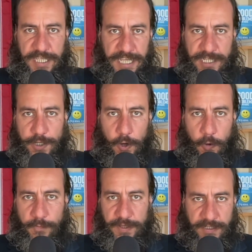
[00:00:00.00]
in
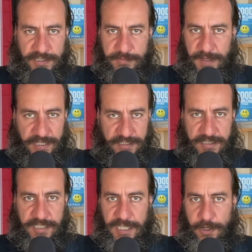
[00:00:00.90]
open
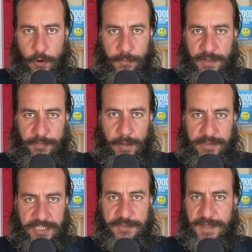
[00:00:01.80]
space, in open
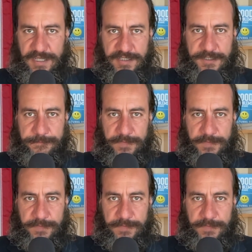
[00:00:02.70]
public space.